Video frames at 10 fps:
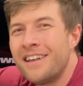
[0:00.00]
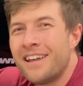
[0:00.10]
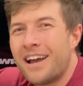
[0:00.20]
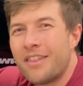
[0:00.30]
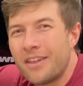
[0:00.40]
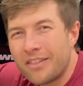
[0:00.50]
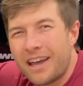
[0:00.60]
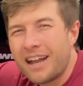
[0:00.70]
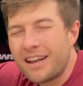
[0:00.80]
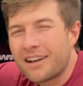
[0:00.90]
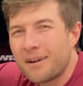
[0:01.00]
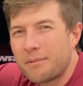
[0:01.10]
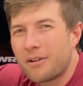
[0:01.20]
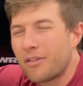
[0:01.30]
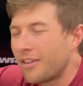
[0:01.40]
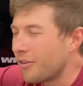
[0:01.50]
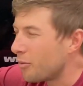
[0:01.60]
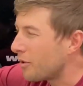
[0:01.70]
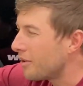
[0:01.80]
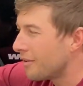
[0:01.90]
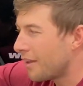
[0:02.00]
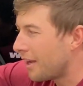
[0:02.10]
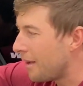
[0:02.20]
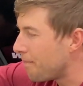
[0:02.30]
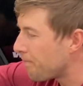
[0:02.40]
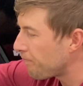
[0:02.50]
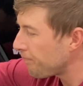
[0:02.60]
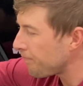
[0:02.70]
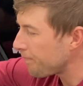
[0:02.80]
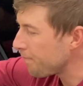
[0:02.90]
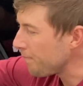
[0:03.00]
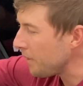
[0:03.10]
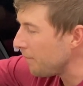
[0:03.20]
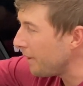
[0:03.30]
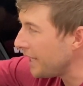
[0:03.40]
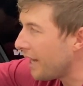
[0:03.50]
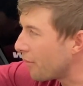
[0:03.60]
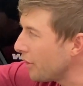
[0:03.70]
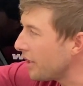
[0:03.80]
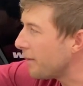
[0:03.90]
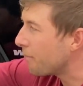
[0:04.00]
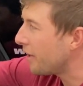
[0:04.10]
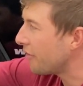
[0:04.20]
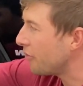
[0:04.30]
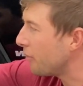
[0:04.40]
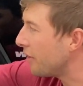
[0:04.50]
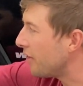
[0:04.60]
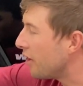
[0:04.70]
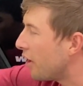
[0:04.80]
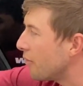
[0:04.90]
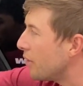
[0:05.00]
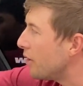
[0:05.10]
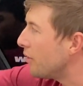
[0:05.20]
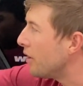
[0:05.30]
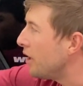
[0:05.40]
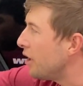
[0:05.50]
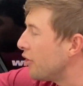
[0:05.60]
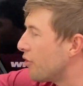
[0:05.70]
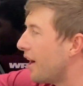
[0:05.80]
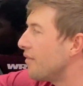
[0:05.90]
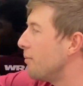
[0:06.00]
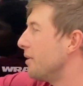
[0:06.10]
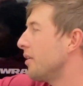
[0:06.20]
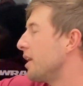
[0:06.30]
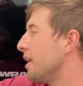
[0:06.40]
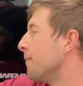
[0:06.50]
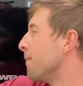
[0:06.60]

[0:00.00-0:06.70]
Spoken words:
I think that and a couple other things will clear that up. But yeah, really impressed with the on-road drivability.